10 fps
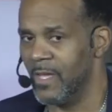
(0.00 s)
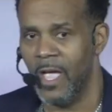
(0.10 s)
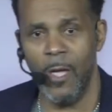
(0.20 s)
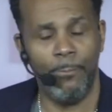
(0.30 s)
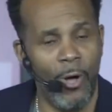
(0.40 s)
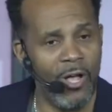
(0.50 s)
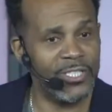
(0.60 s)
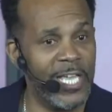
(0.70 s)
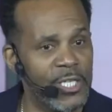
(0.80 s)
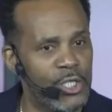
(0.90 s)
And Paul
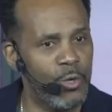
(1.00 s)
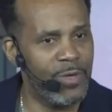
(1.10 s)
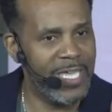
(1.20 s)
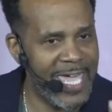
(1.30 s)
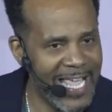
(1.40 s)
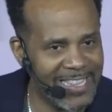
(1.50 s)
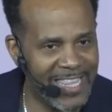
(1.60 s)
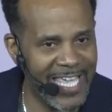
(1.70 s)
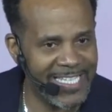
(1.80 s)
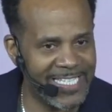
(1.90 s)
says, You get
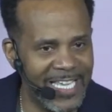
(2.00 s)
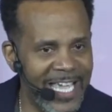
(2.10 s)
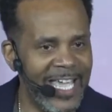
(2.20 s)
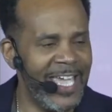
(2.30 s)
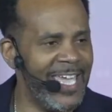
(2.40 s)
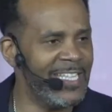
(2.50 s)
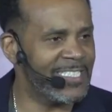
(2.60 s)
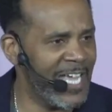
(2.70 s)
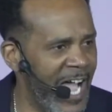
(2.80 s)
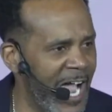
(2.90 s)
this in
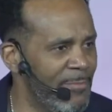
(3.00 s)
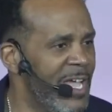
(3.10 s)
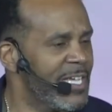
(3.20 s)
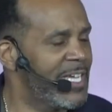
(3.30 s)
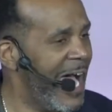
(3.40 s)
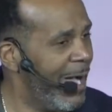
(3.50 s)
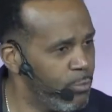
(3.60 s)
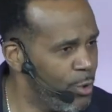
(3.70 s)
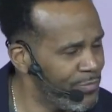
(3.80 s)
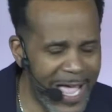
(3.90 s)
time. God
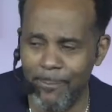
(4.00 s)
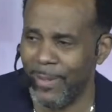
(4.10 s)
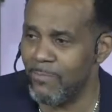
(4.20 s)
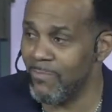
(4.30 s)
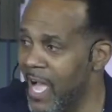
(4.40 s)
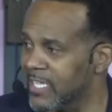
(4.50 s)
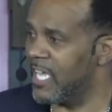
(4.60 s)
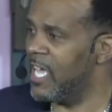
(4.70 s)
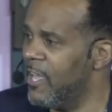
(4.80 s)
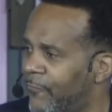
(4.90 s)
will not be mocked.
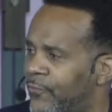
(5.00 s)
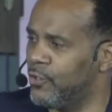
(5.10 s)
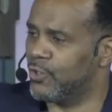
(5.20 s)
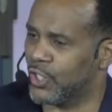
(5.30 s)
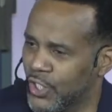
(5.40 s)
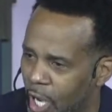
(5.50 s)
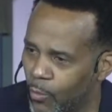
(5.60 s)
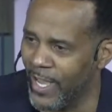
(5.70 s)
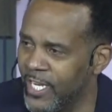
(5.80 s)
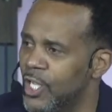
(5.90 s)
If you
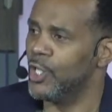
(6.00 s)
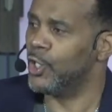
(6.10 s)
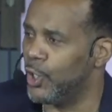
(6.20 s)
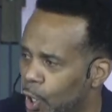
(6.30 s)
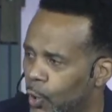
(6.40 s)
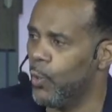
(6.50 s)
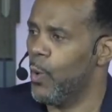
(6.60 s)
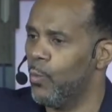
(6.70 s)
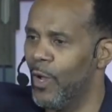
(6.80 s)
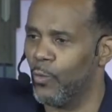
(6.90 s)
sow it, you
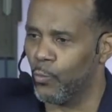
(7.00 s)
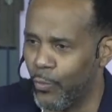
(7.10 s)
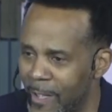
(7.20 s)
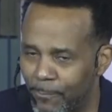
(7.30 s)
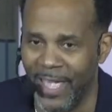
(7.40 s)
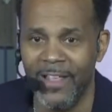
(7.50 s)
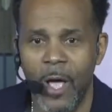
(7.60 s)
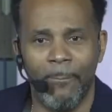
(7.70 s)
will reap it.